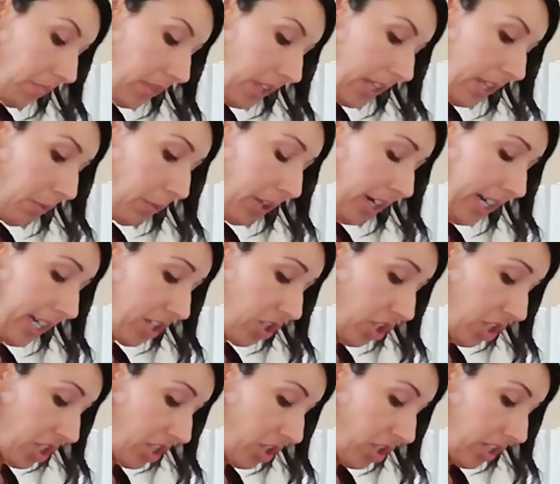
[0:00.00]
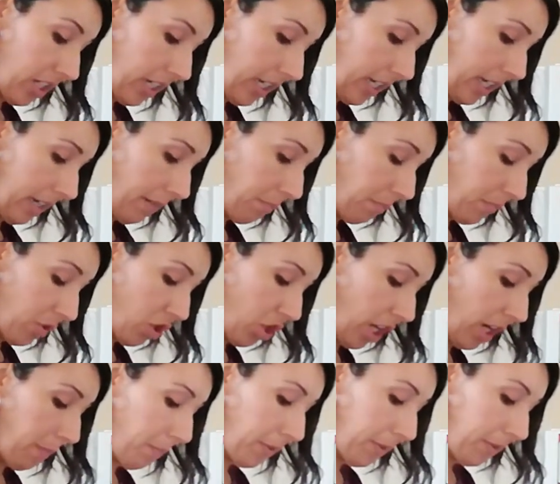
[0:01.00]
and we're gonna just
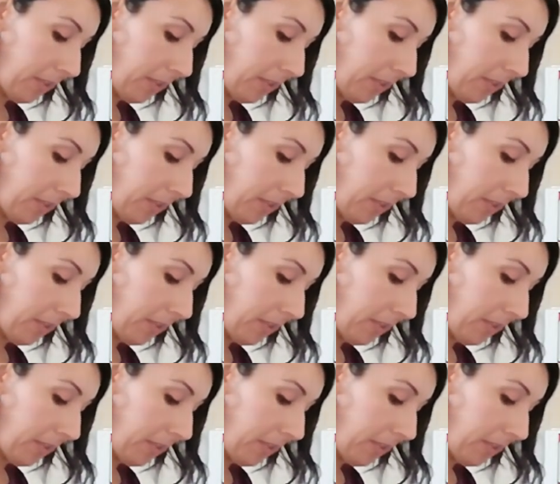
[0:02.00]
chop.